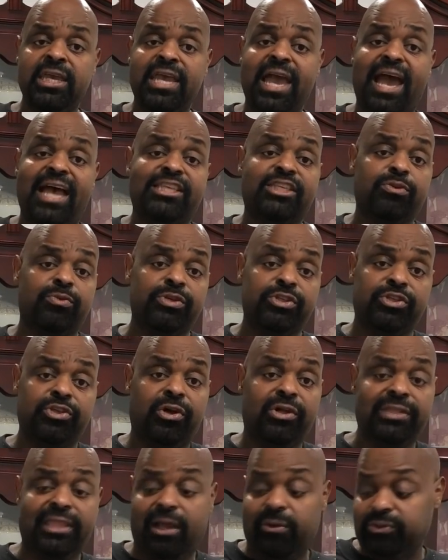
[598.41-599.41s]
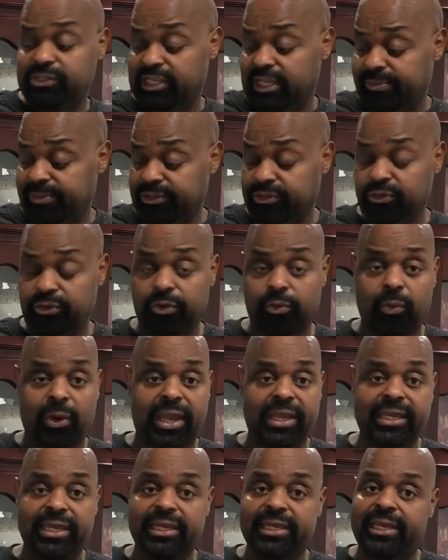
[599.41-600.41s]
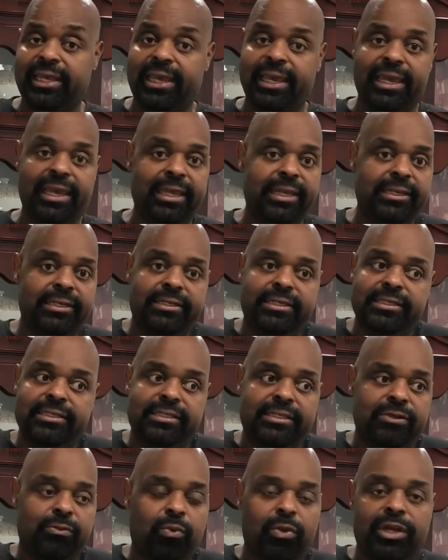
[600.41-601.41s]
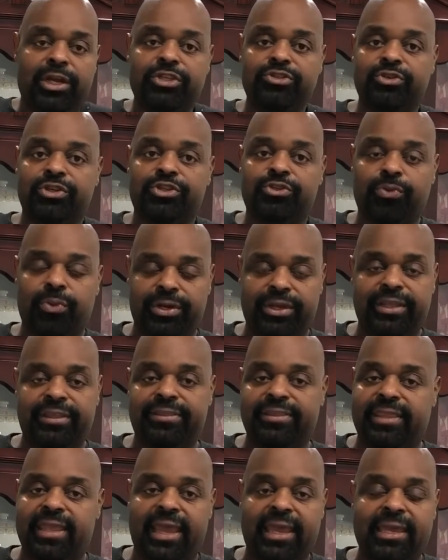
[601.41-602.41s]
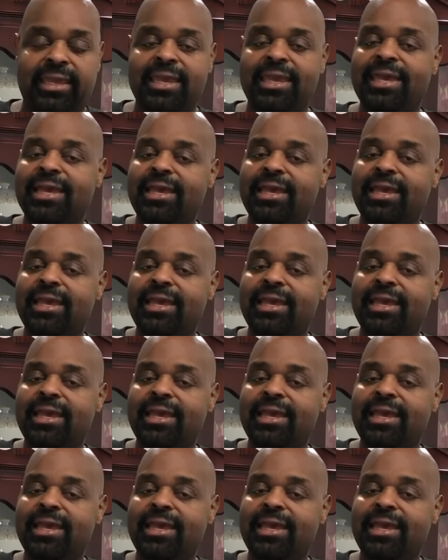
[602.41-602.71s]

As a result, I wasn't able to do the weigh-in, and this is the 120th day.